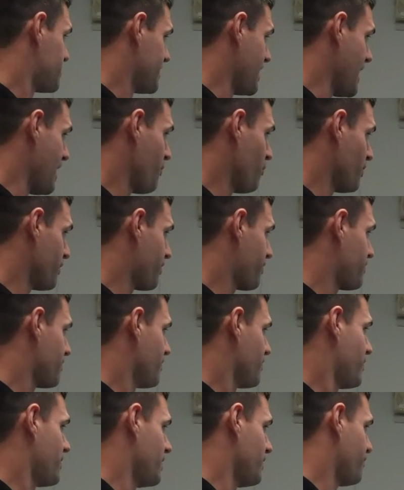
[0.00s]
today with
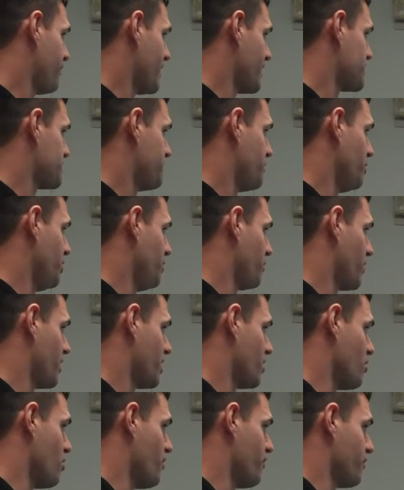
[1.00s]
the flexibility, we're
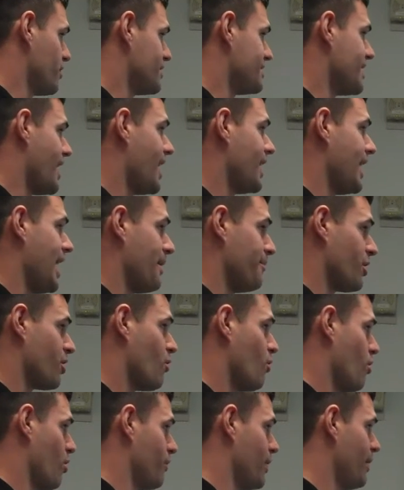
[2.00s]
going to go over a
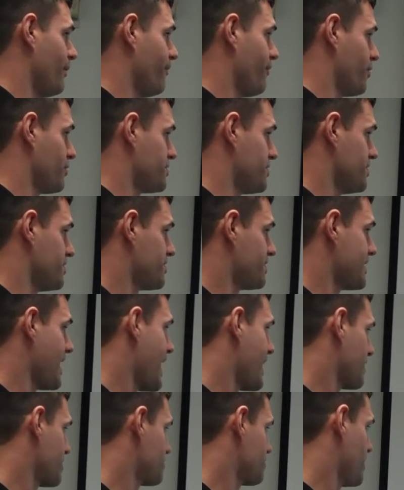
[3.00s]
dynamic warm-up versus
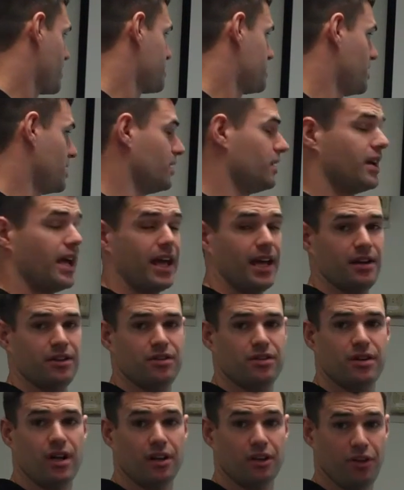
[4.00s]
static stretching
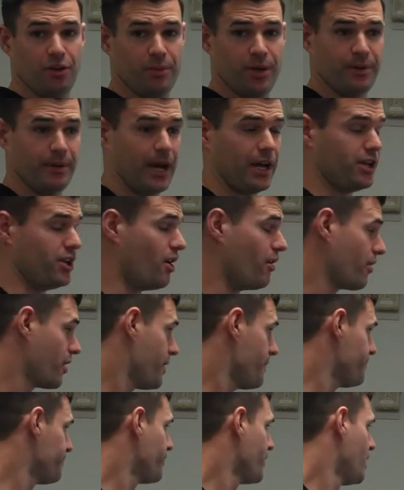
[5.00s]
and a little bit about
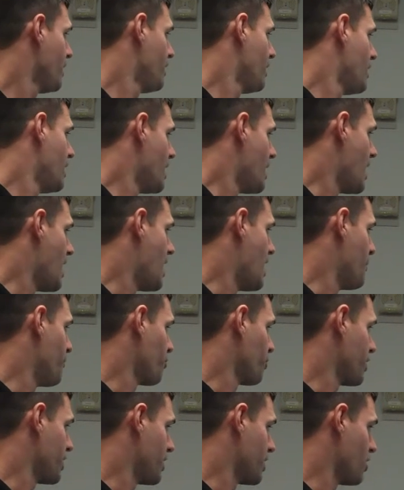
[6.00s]
yoga.
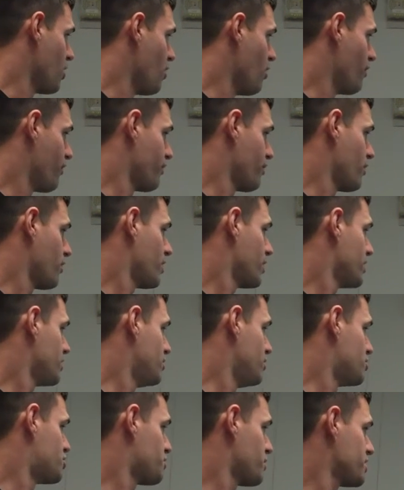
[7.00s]
Um, we're going to go over
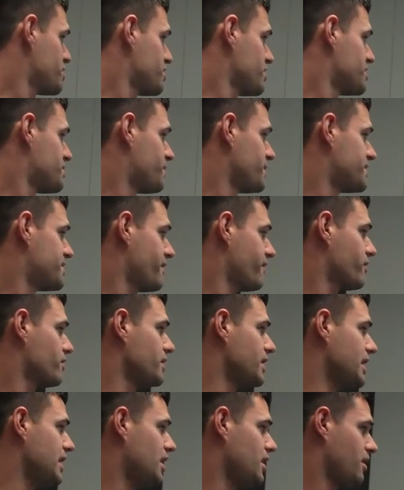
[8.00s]
nutrition,
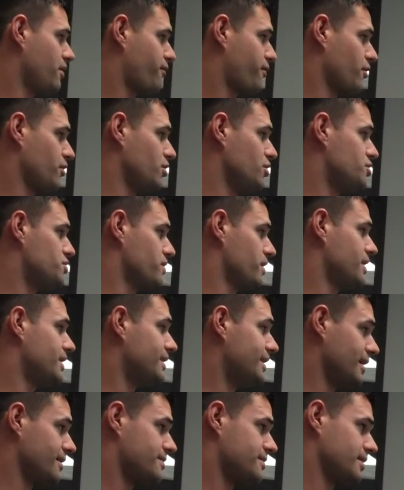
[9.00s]
specifically eating for nutrient
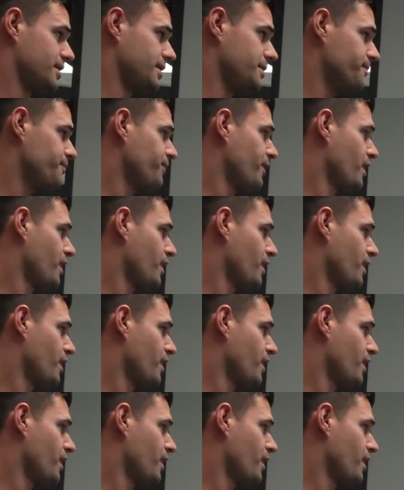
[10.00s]
density,